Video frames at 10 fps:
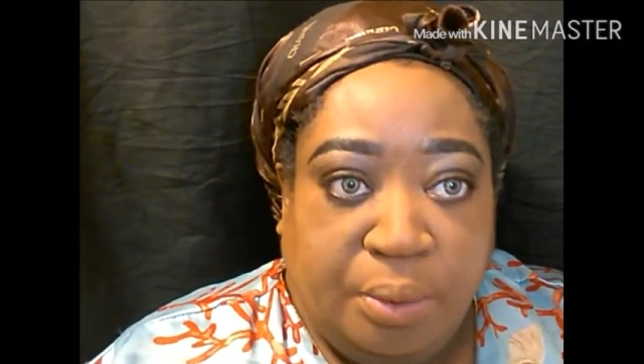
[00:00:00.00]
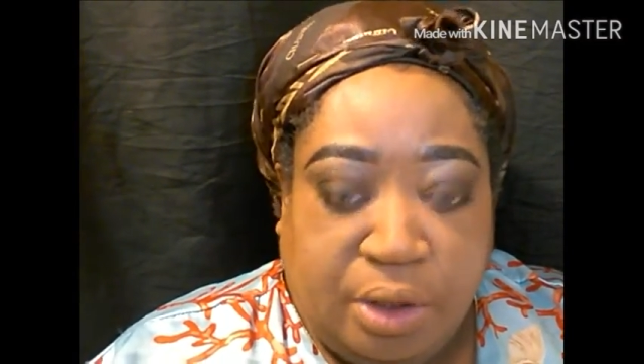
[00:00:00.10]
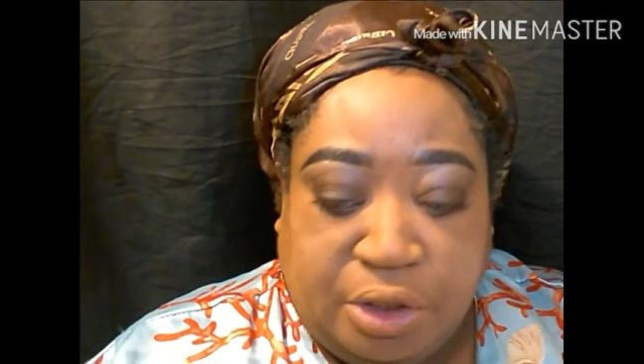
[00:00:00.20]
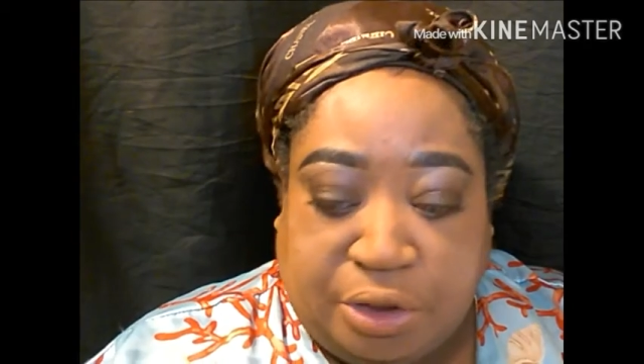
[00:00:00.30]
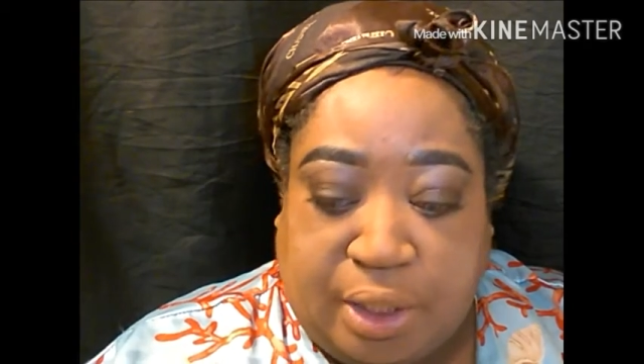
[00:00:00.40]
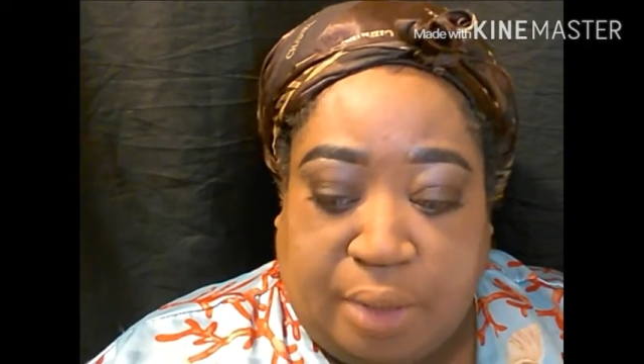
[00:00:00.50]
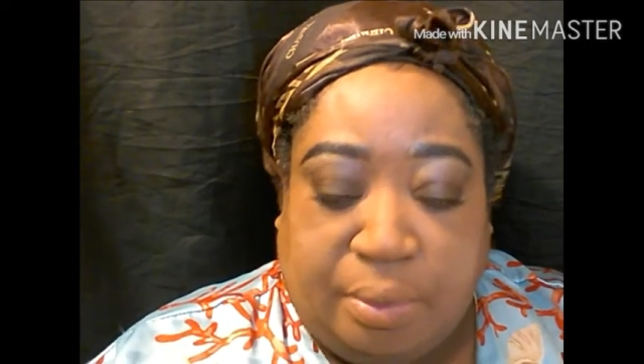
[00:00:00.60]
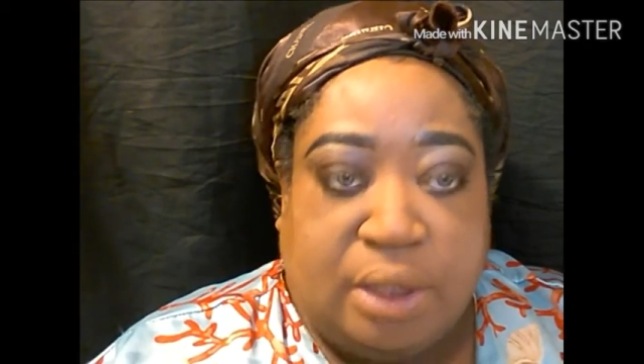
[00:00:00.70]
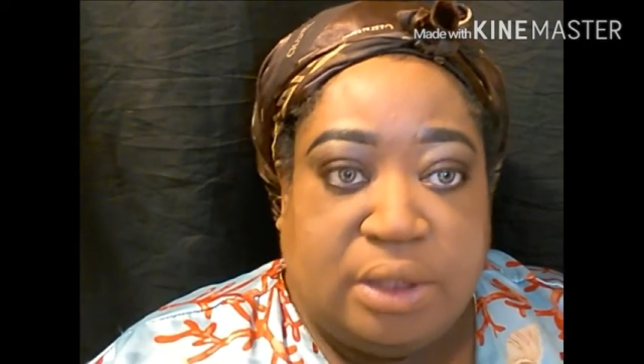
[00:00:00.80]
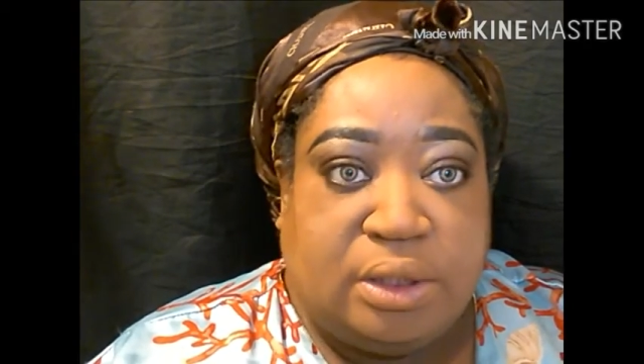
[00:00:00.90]
going to try that
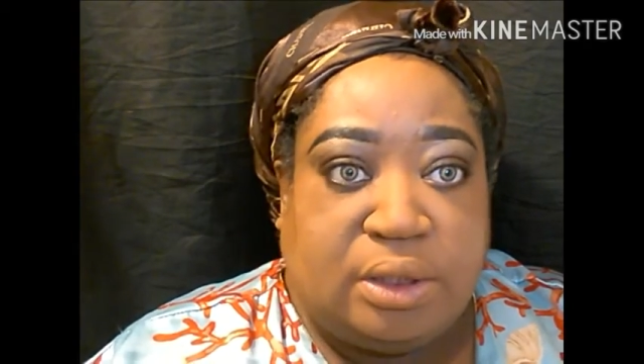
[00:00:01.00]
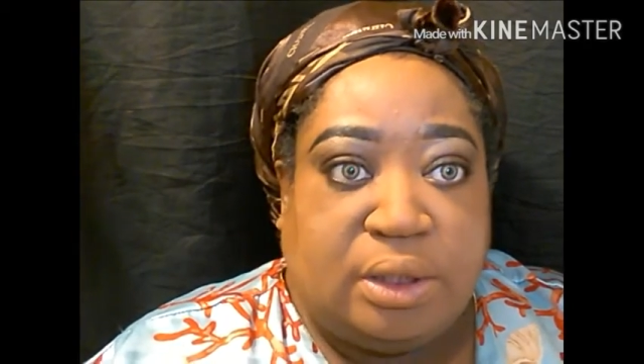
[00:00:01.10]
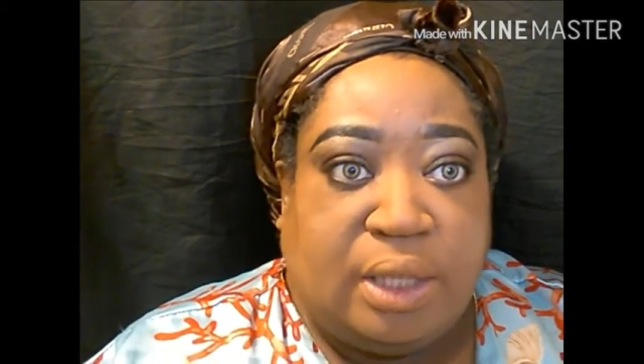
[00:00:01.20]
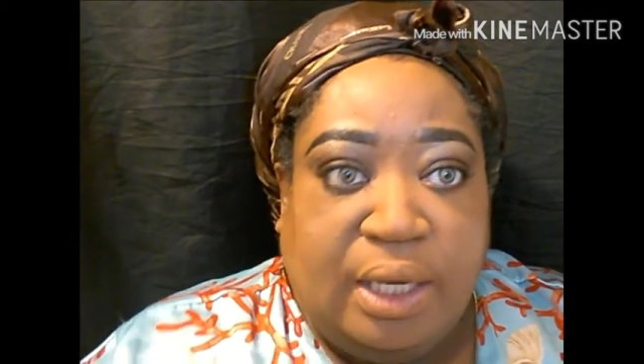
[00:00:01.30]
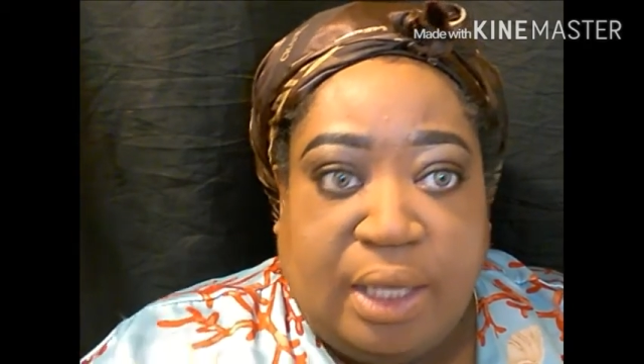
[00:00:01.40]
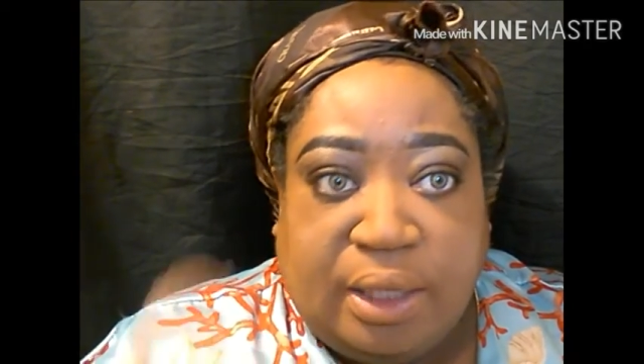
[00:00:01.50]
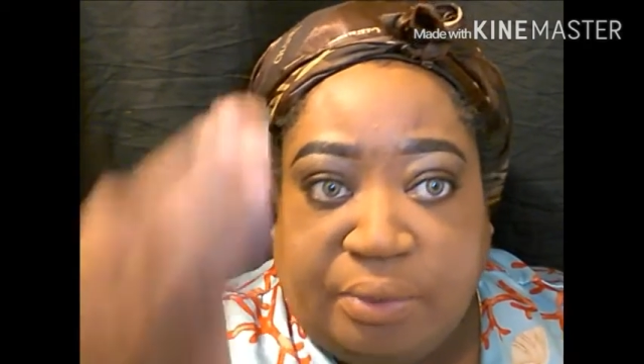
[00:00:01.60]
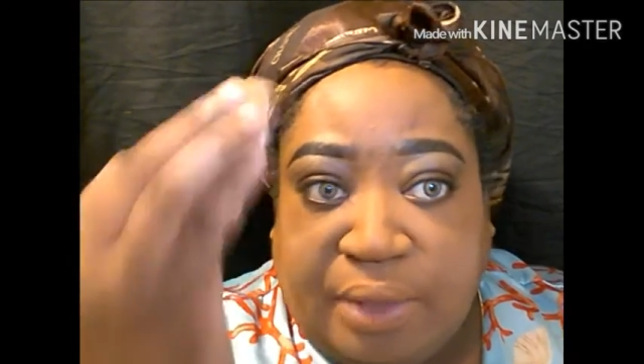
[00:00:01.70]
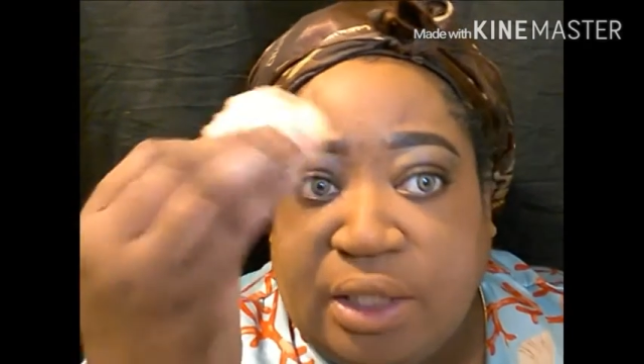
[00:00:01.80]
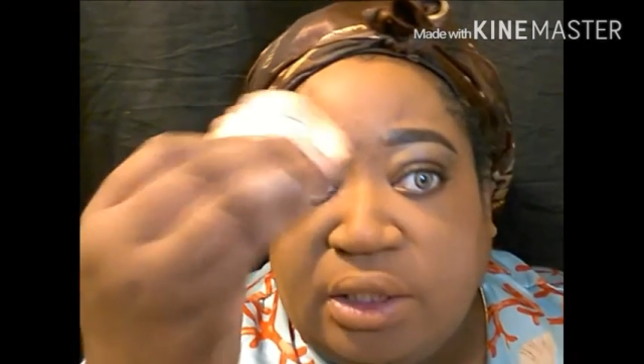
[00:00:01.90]
because I like the
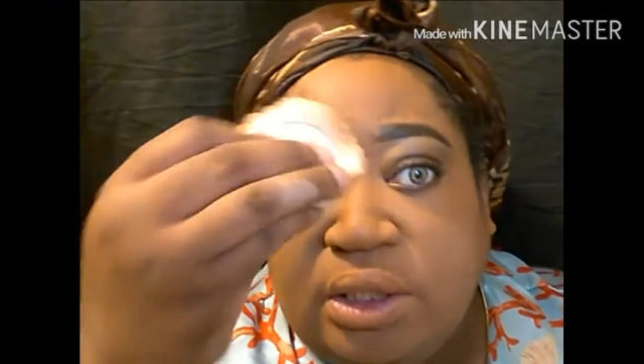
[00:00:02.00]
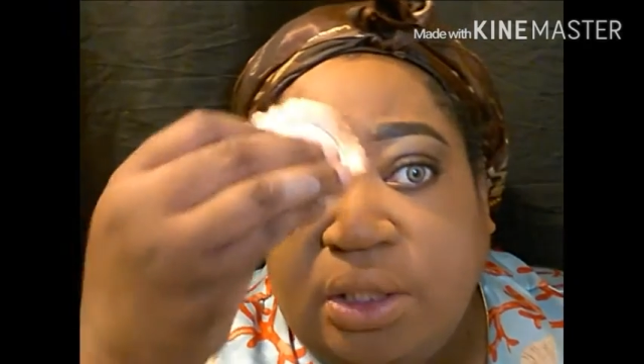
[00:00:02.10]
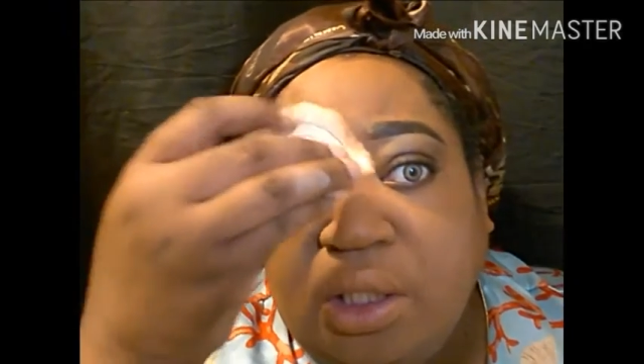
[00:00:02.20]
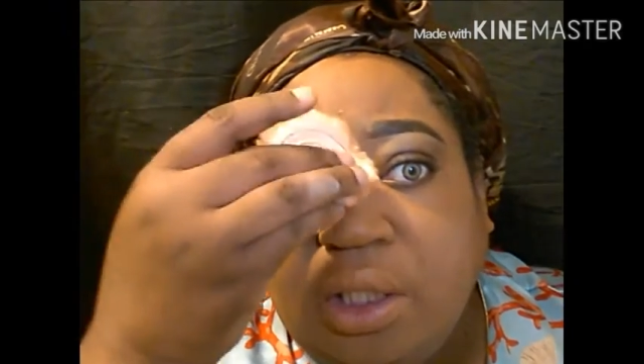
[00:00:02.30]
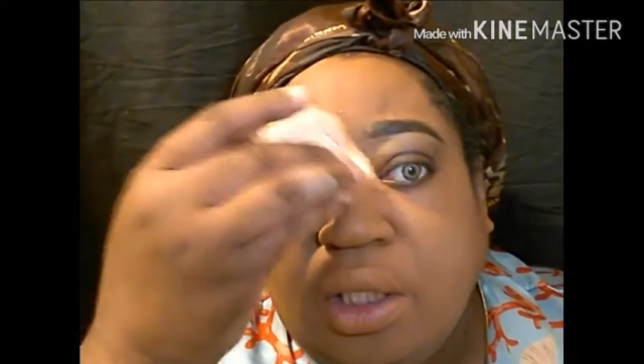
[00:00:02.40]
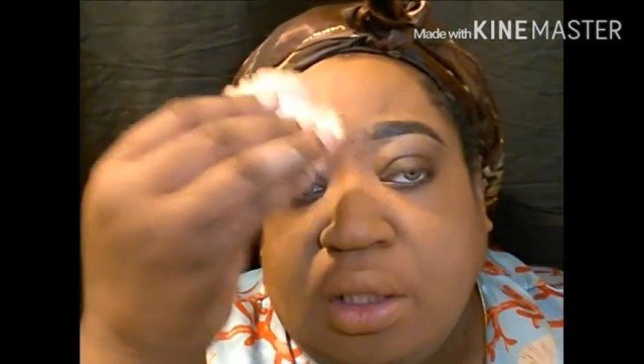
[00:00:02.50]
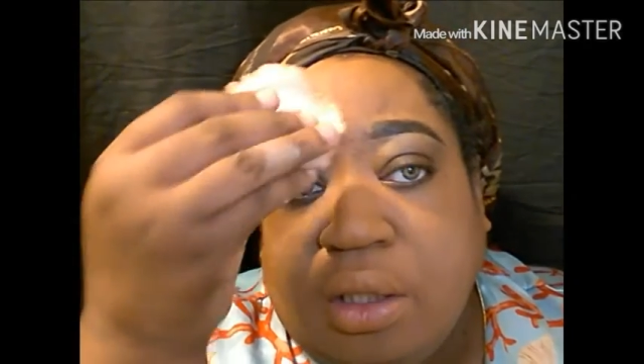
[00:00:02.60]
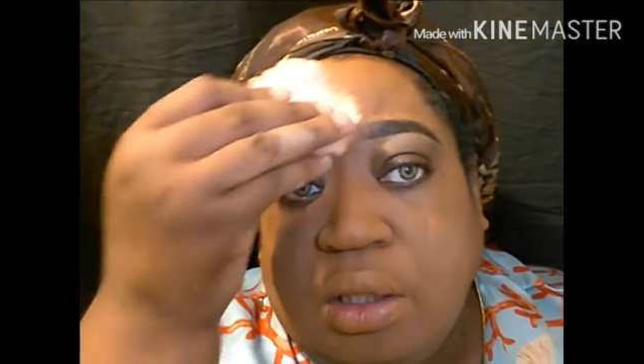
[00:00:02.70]
way that you look here.